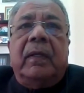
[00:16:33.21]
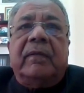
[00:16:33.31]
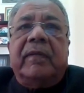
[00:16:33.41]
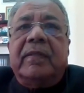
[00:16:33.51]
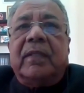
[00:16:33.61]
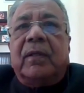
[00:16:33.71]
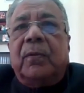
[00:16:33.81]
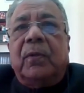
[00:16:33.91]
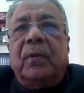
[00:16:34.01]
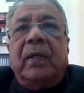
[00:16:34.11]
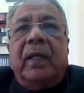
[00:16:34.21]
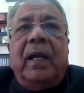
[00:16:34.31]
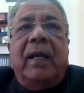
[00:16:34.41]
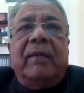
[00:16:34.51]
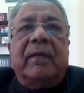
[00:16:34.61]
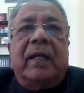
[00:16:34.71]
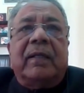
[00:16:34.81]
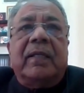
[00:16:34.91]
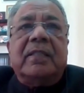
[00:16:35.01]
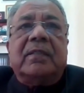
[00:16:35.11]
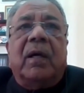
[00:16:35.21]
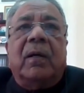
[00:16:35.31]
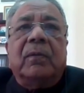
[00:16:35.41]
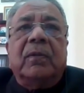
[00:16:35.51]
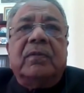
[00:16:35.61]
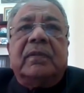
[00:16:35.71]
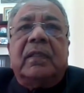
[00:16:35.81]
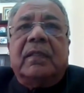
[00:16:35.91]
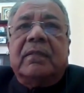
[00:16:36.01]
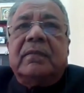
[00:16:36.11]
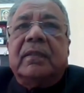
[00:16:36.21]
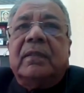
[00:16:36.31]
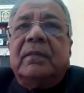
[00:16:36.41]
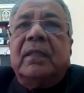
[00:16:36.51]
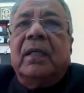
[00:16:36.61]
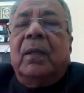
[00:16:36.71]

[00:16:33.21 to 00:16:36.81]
Since the code has addressed all those concerns,